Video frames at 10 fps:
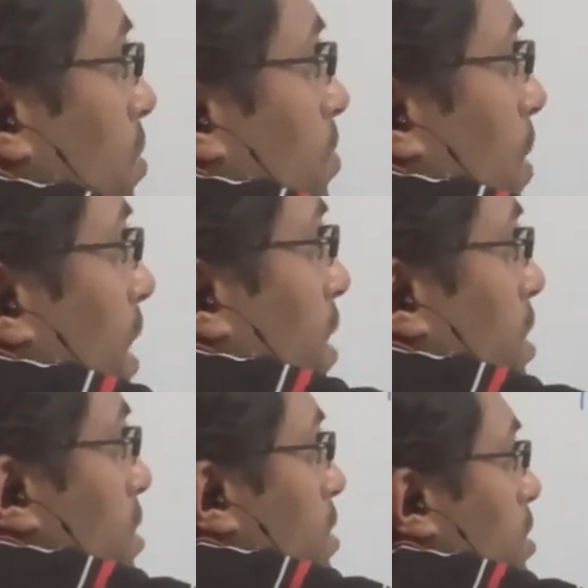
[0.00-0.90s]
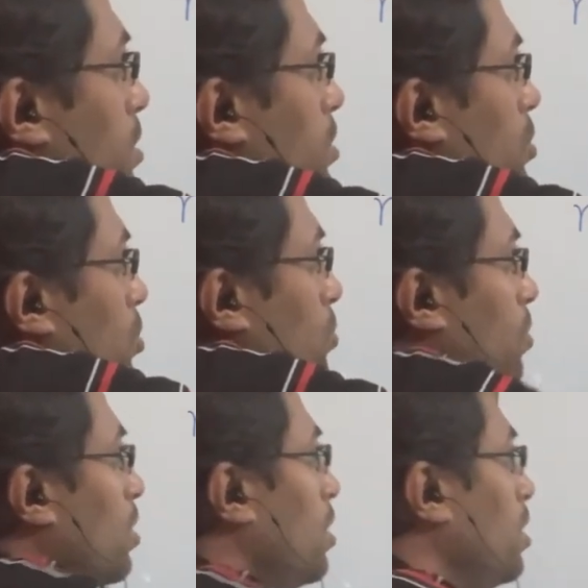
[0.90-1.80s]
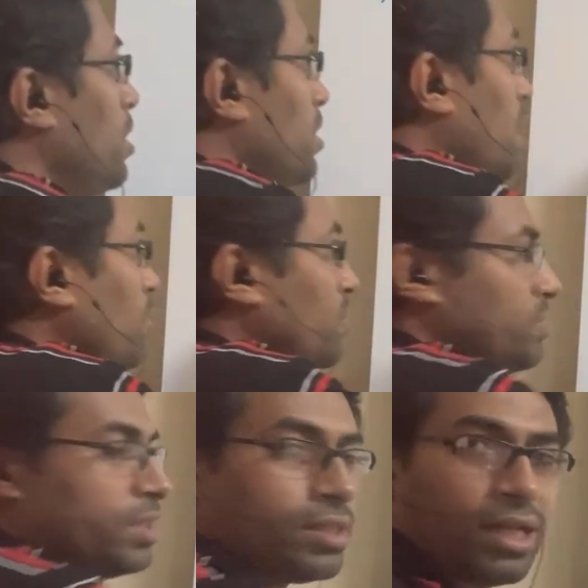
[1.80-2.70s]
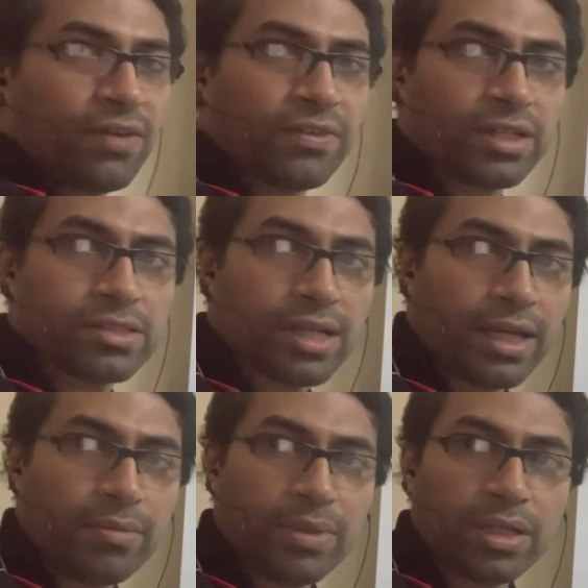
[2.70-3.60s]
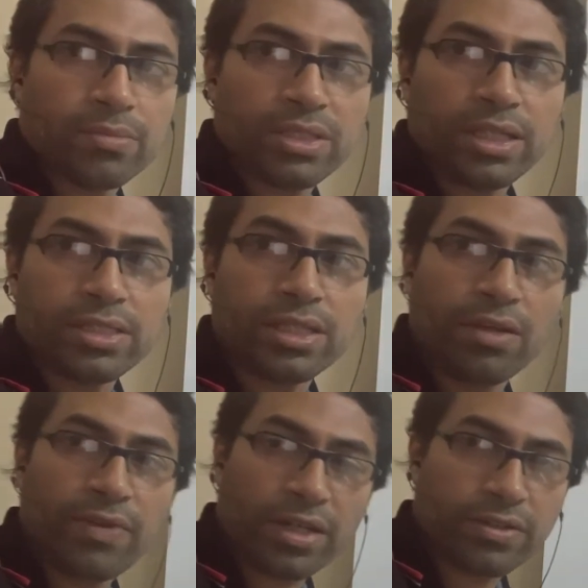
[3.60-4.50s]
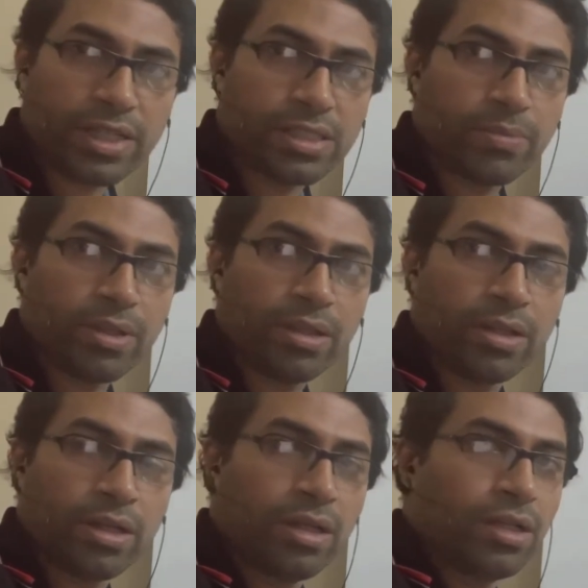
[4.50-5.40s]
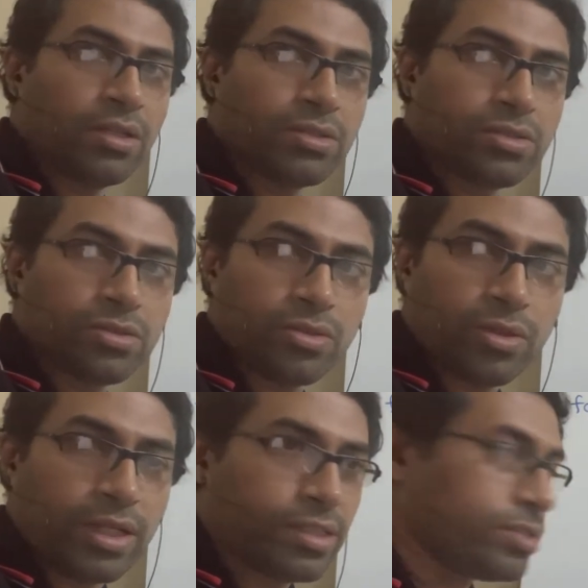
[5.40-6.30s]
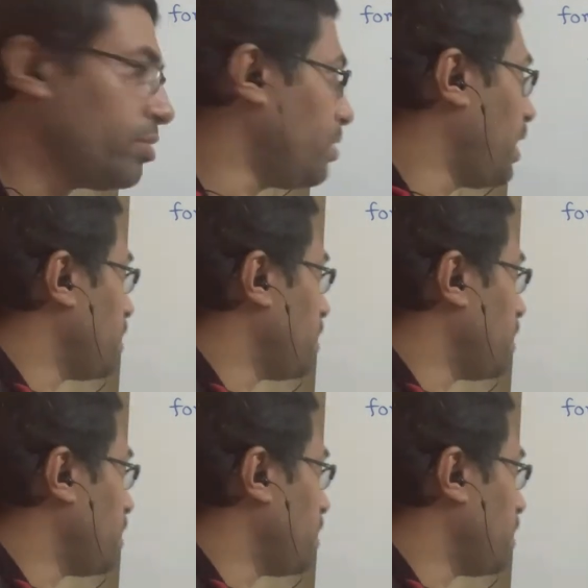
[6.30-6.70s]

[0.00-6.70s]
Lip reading: minus 2. Now you see the left hand side becomes easily factorizable. So let us do that.